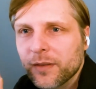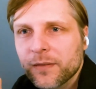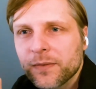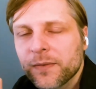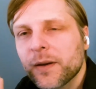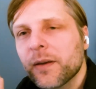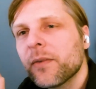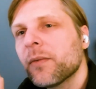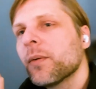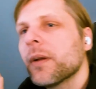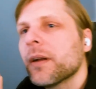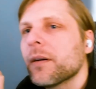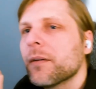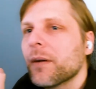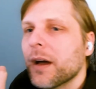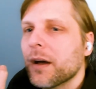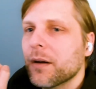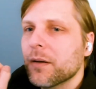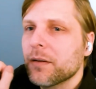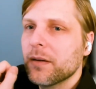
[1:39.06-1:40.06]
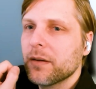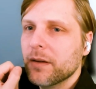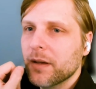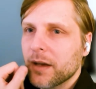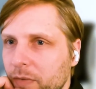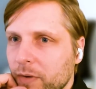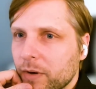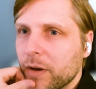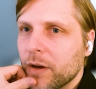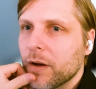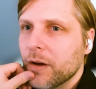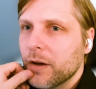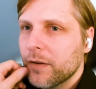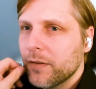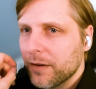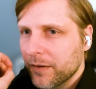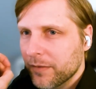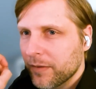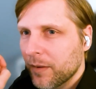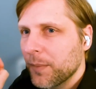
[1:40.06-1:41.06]
so the first one around
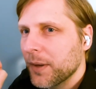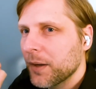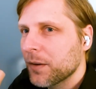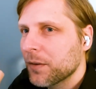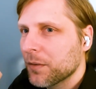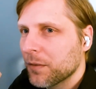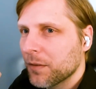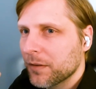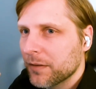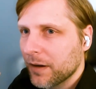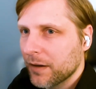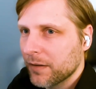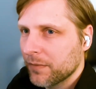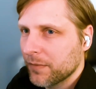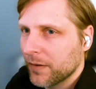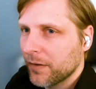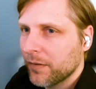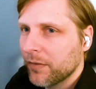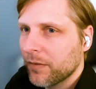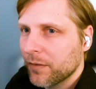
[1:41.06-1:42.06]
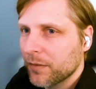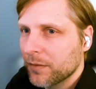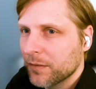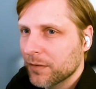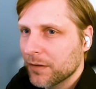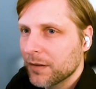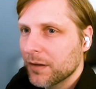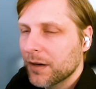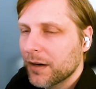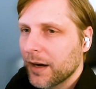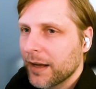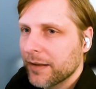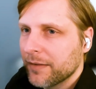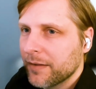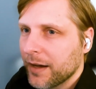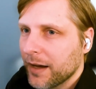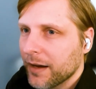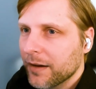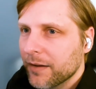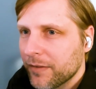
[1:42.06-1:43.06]
security is something called adversarial
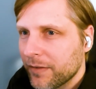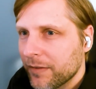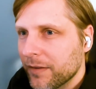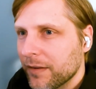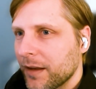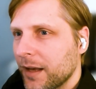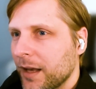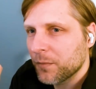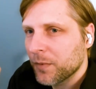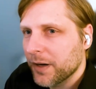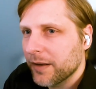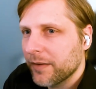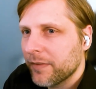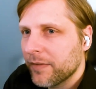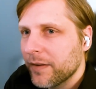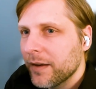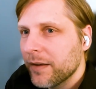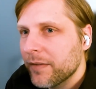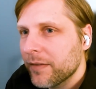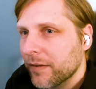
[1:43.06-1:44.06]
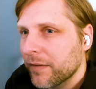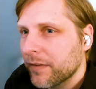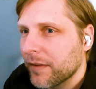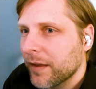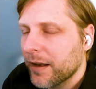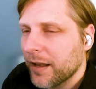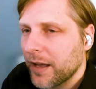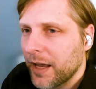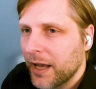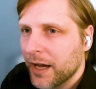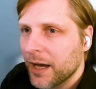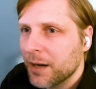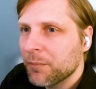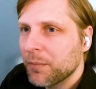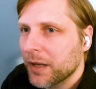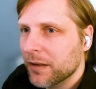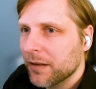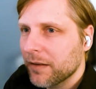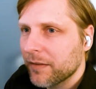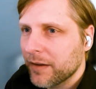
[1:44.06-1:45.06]
attacks. What it says is that AI
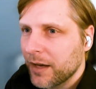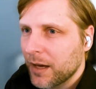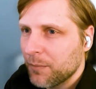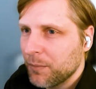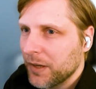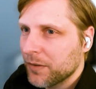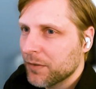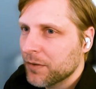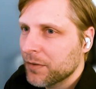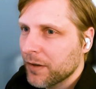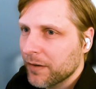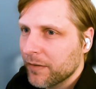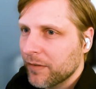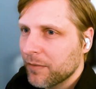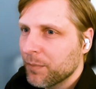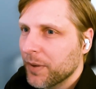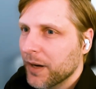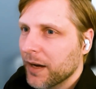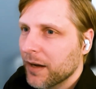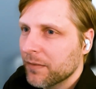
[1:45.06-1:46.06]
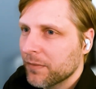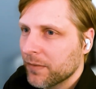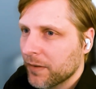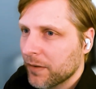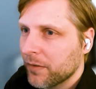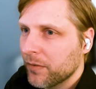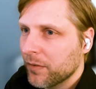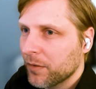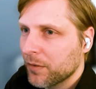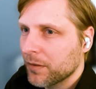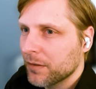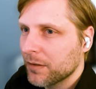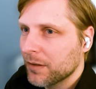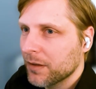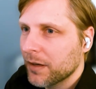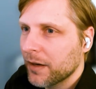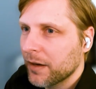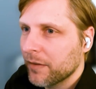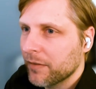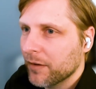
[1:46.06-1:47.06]
models can be tricked by
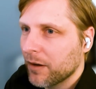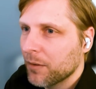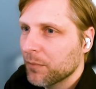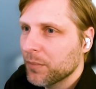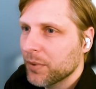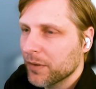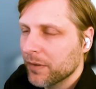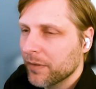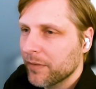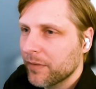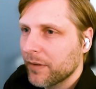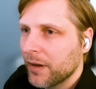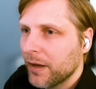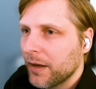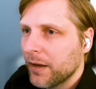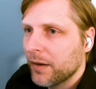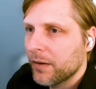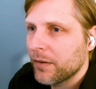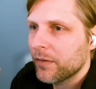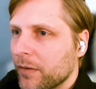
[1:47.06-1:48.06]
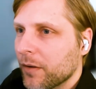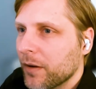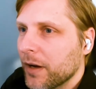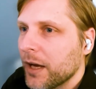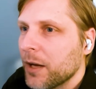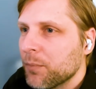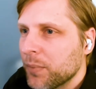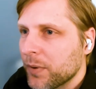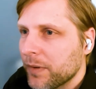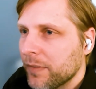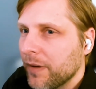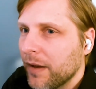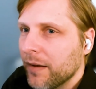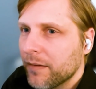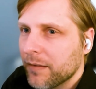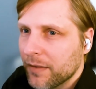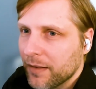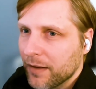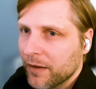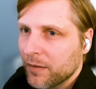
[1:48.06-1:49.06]
adversarial examples. So input
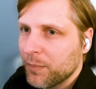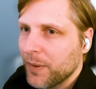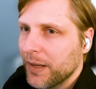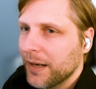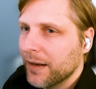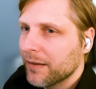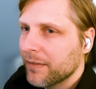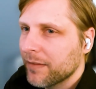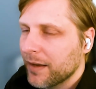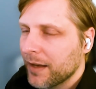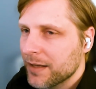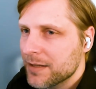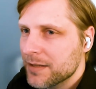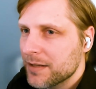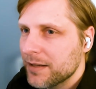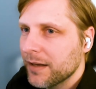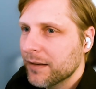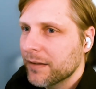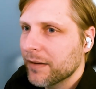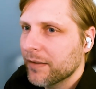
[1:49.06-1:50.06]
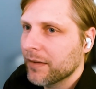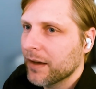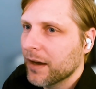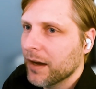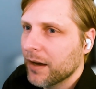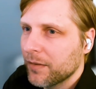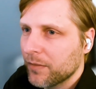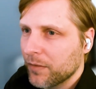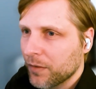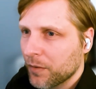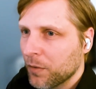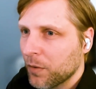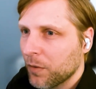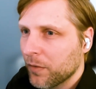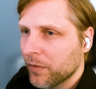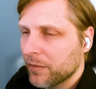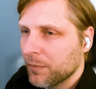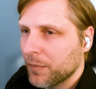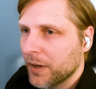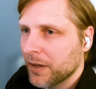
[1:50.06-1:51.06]
data that has been intentionally designed to
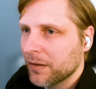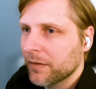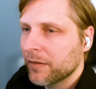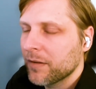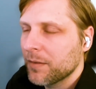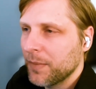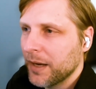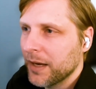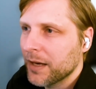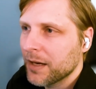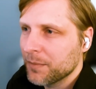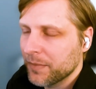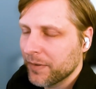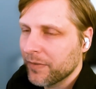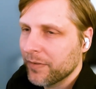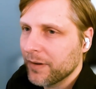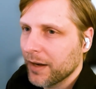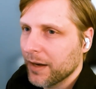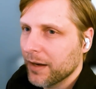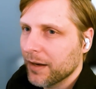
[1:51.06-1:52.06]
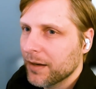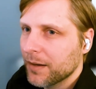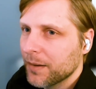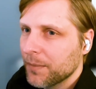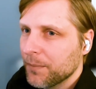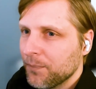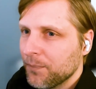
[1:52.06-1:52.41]
cause a model to make a mistake.